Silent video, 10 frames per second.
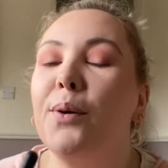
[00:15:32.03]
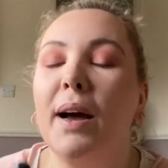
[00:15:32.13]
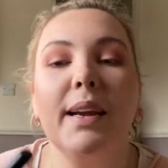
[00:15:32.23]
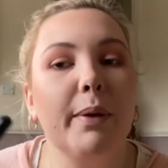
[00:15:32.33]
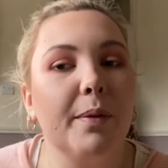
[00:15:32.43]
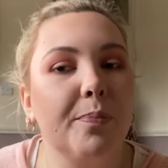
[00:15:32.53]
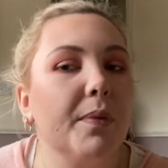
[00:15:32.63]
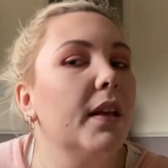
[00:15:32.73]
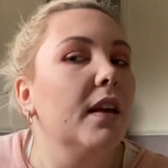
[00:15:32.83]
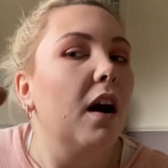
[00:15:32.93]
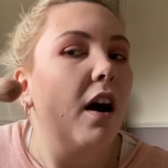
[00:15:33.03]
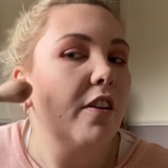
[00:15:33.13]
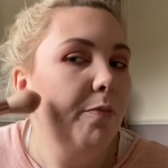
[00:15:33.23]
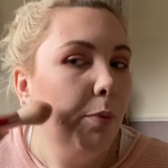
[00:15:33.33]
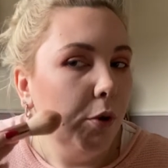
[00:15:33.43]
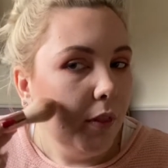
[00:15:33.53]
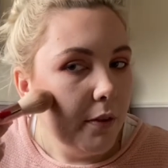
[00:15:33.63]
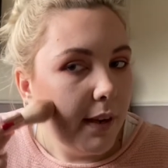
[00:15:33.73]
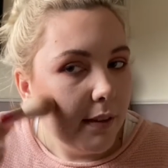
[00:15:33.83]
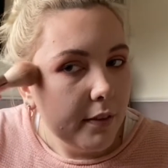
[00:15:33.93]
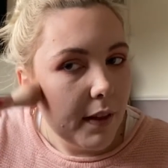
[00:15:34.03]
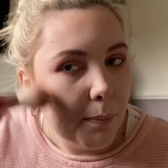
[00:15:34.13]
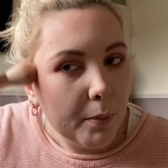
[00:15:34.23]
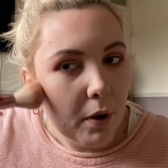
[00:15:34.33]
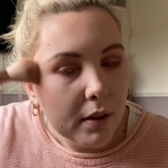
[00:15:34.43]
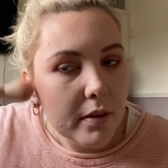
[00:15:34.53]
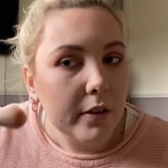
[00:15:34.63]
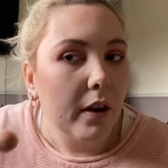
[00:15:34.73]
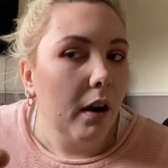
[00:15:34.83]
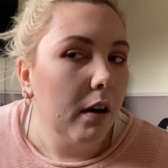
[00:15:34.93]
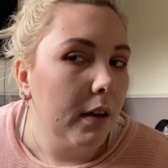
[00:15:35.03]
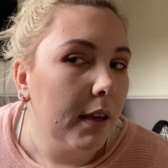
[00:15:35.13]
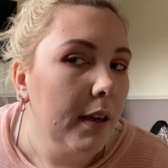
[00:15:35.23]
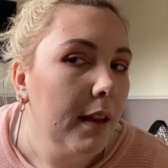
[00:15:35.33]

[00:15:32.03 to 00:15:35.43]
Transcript: anyway, I've put the rest of that bronzer on,